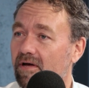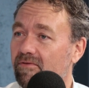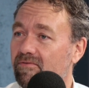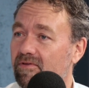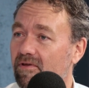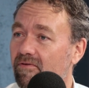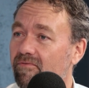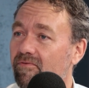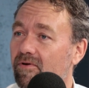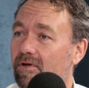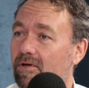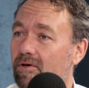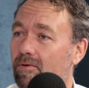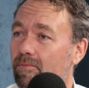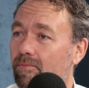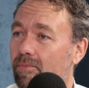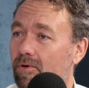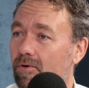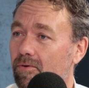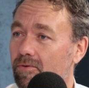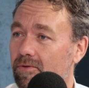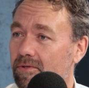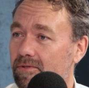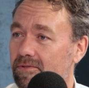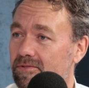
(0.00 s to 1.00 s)
different
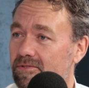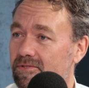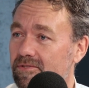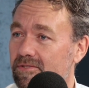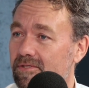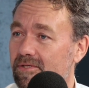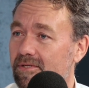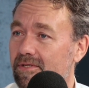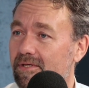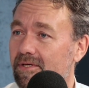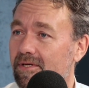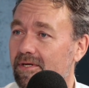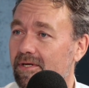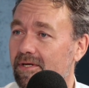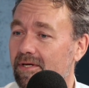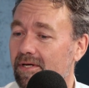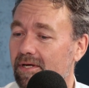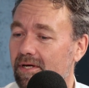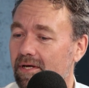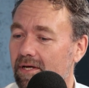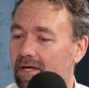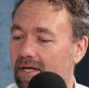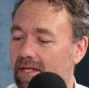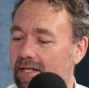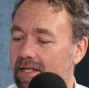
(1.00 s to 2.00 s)
components,
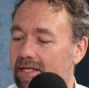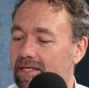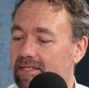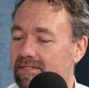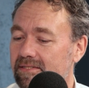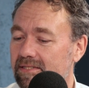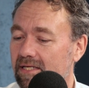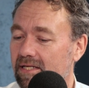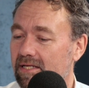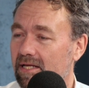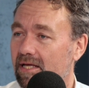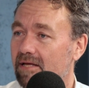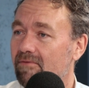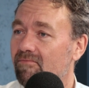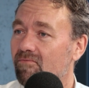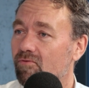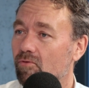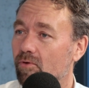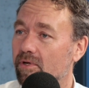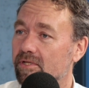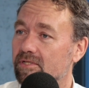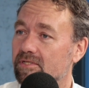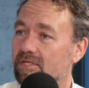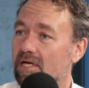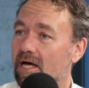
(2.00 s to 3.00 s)
at least, that
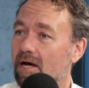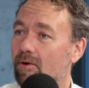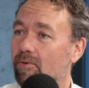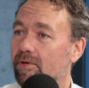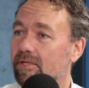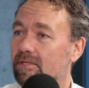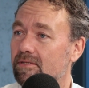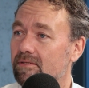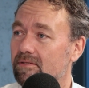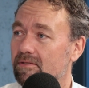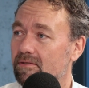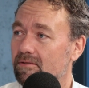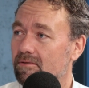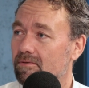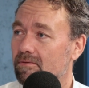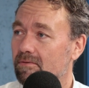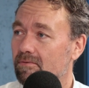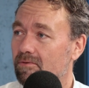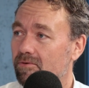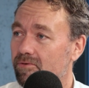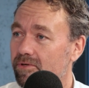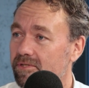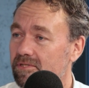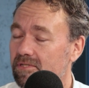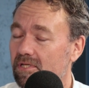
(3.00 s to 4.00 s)
influence how it
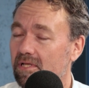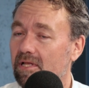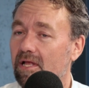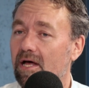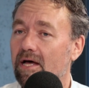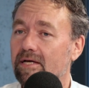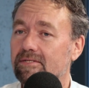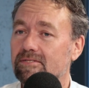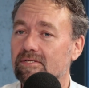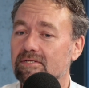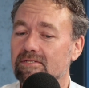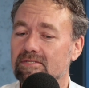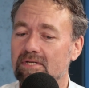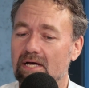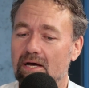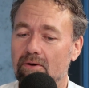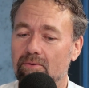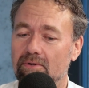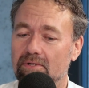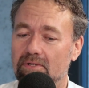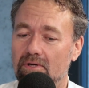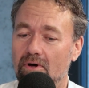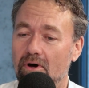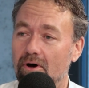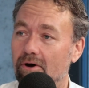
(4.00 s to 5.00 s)
crystallizes, how
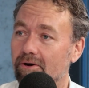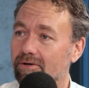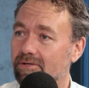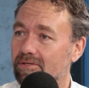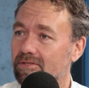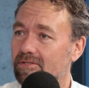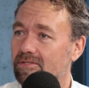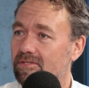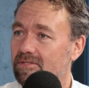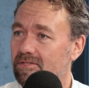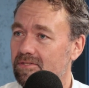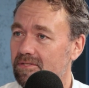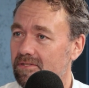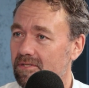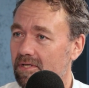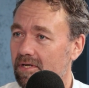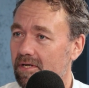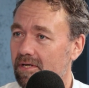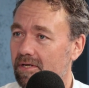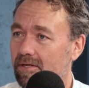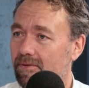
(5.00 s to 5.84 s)
it hardens,